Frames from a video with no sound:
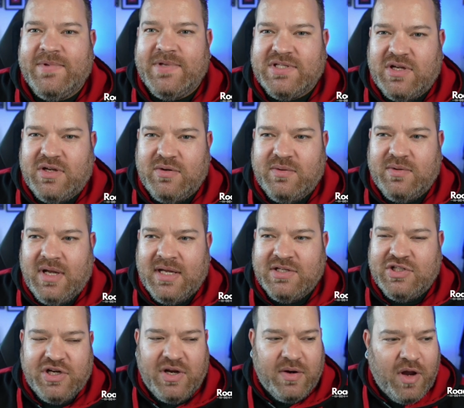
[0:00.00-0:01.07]
So do
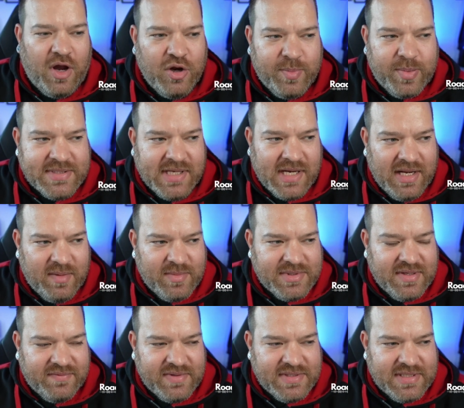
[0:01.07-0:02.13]
you know Opus
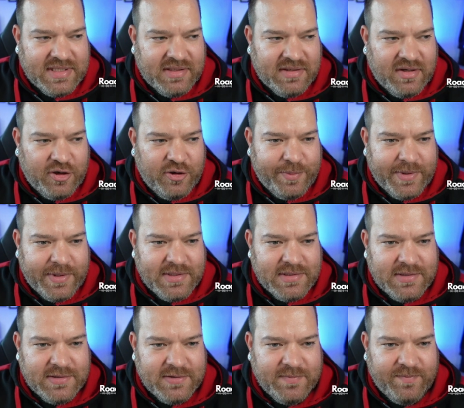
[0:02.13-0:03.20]
Clips? Have you seen
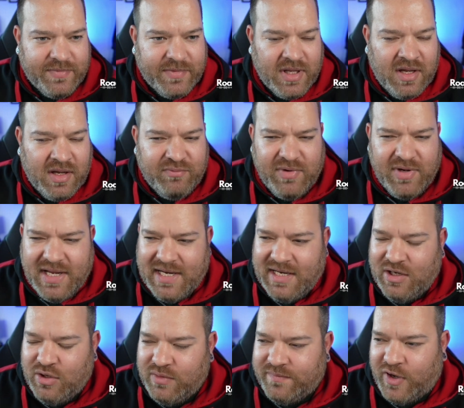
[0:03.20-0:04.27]
Opus? Yeah, I really
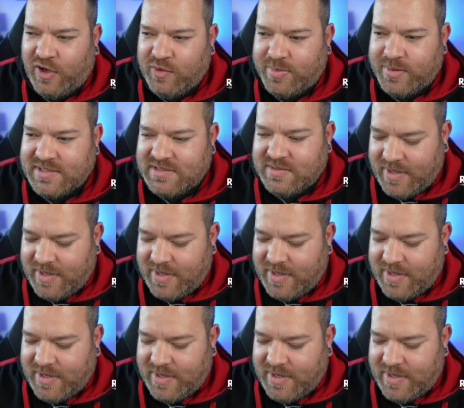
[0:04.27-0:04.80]
love Opus.